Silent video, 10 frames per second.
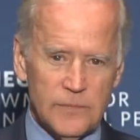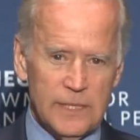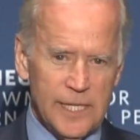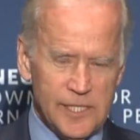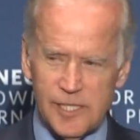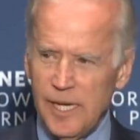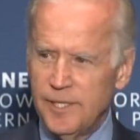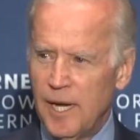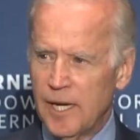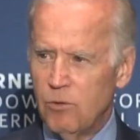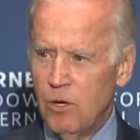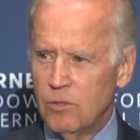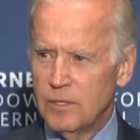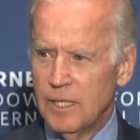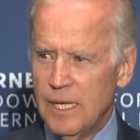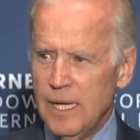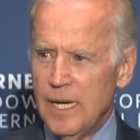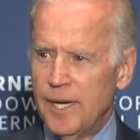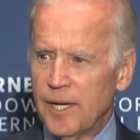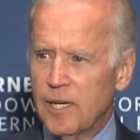He said, and I quote,
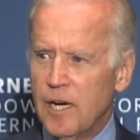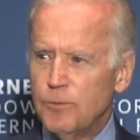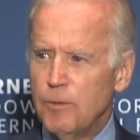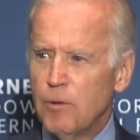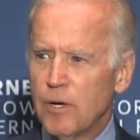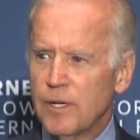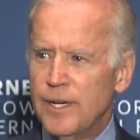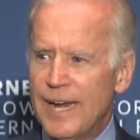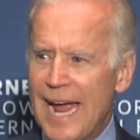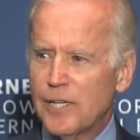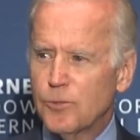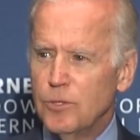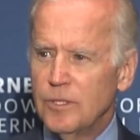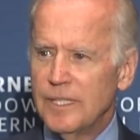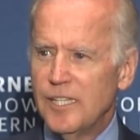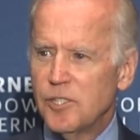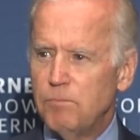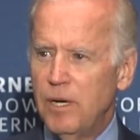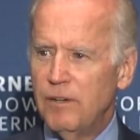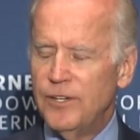"In a country where nature is
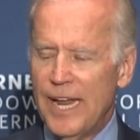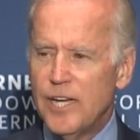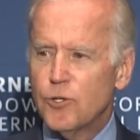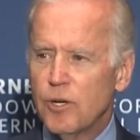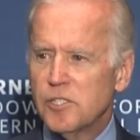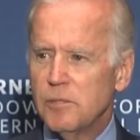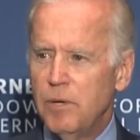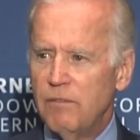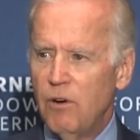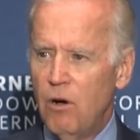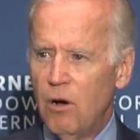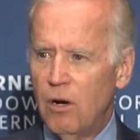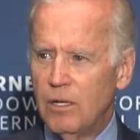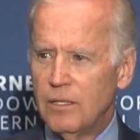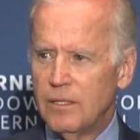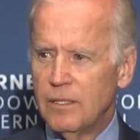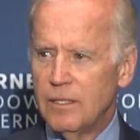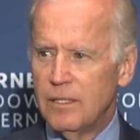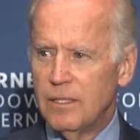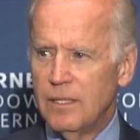above all,
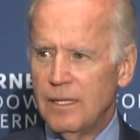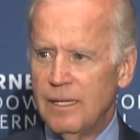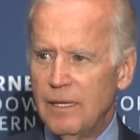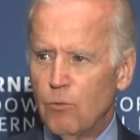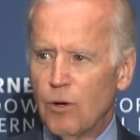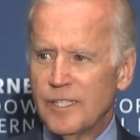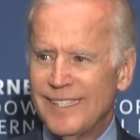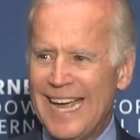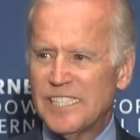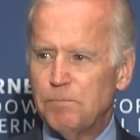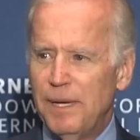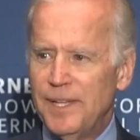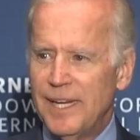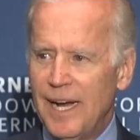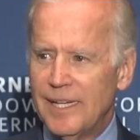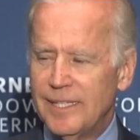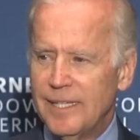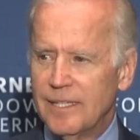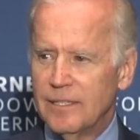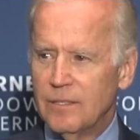where if that's been the
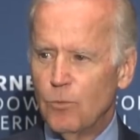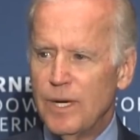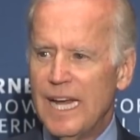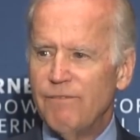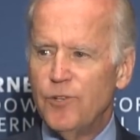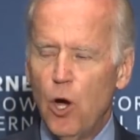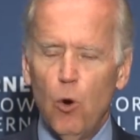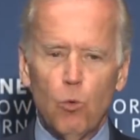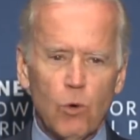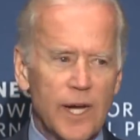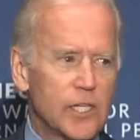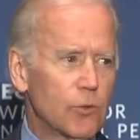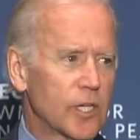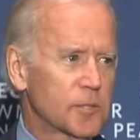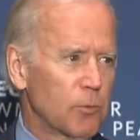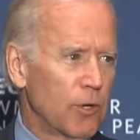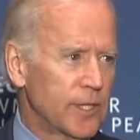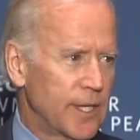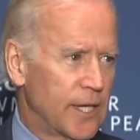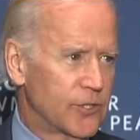ideal, we have no right to
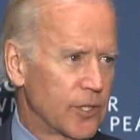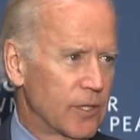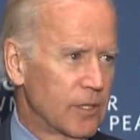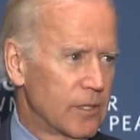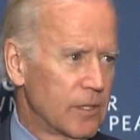exploit nature.